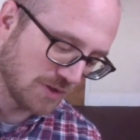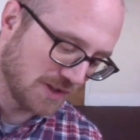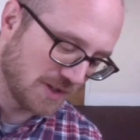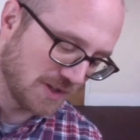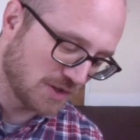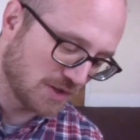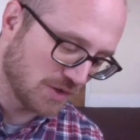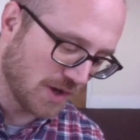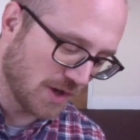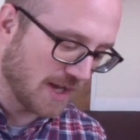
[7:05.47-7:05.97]

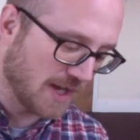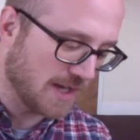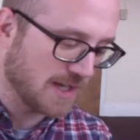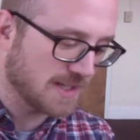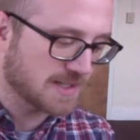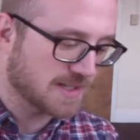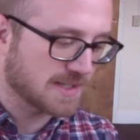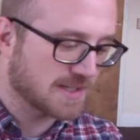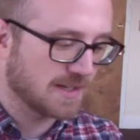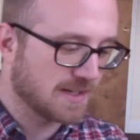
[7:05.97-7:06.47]
enjoy it.
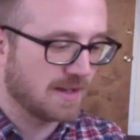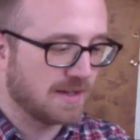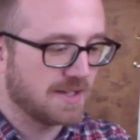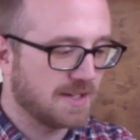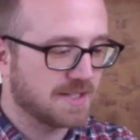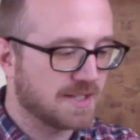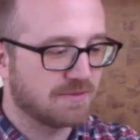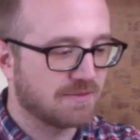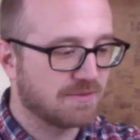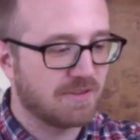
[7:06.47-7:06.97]
It's a it's
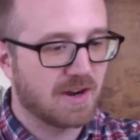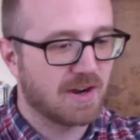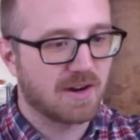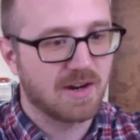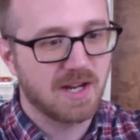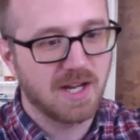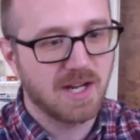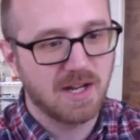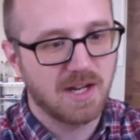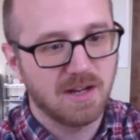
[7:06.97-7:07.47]
a
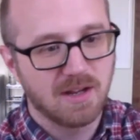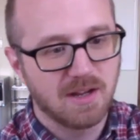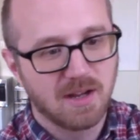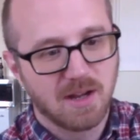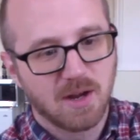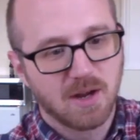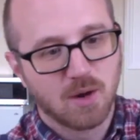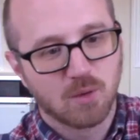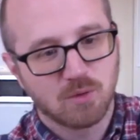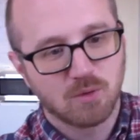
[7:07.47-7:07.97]
very
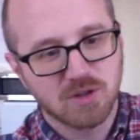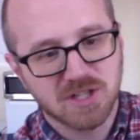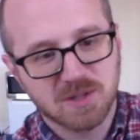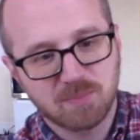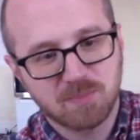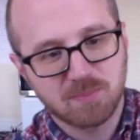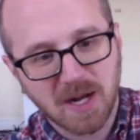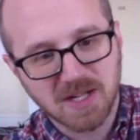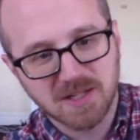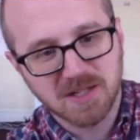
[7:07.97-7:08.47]

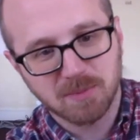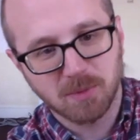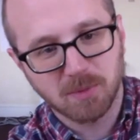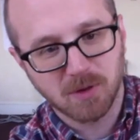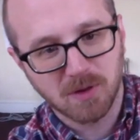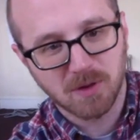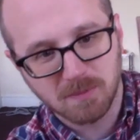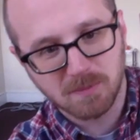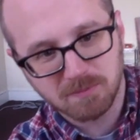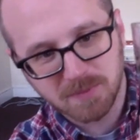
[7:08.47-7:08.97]

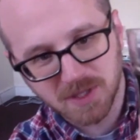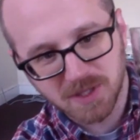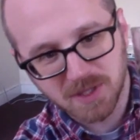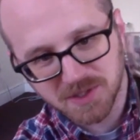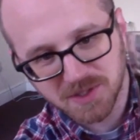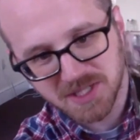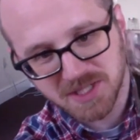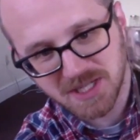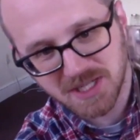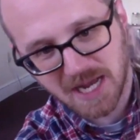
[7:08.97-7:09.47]
respectable milk
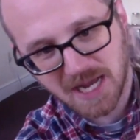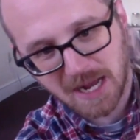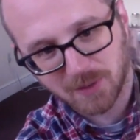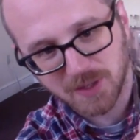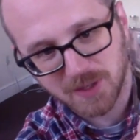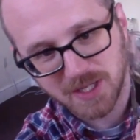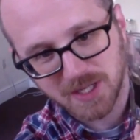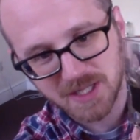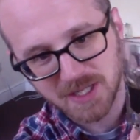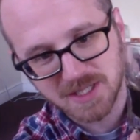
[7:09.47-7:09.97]
stout.
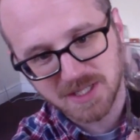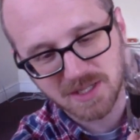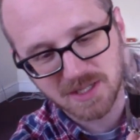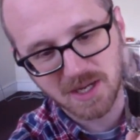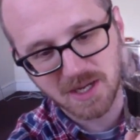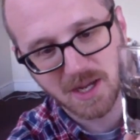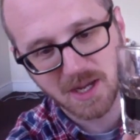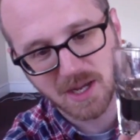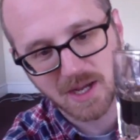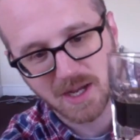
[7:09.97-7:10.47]
It's
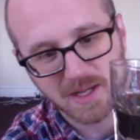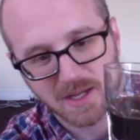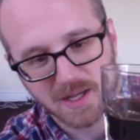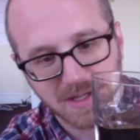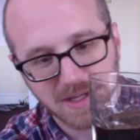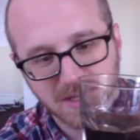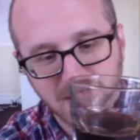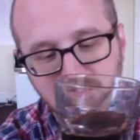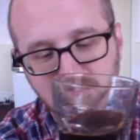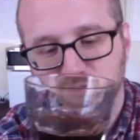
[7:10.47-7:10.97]
uh
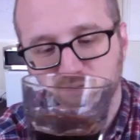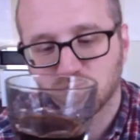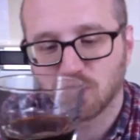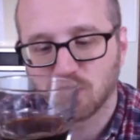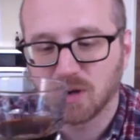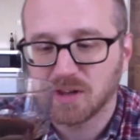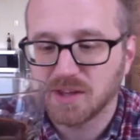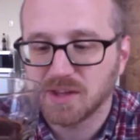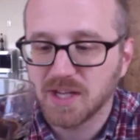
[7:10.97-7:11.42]
it's really